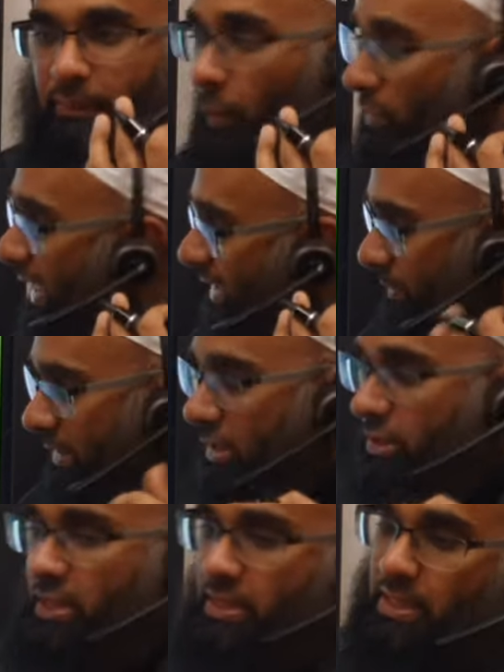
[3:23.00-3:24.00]
and we explain
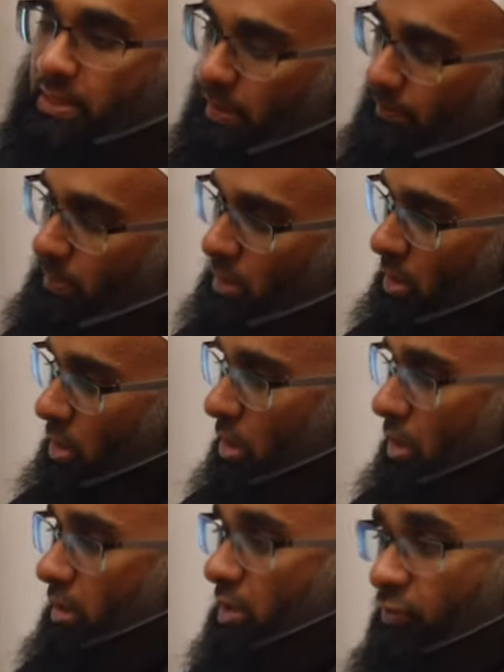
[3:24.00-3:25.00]
each in detail.
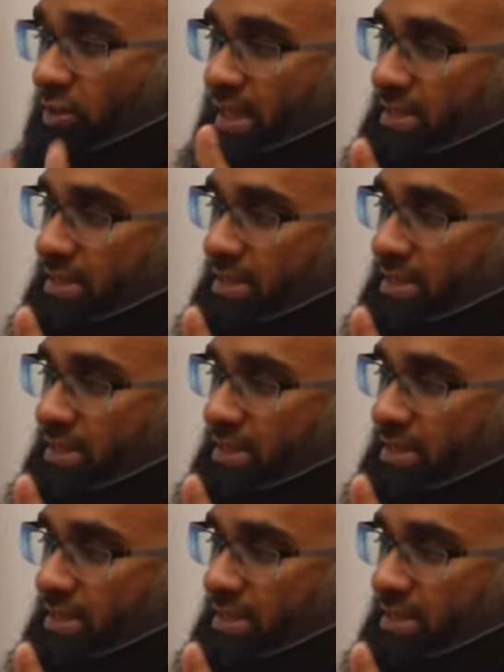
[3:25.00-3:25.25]
The first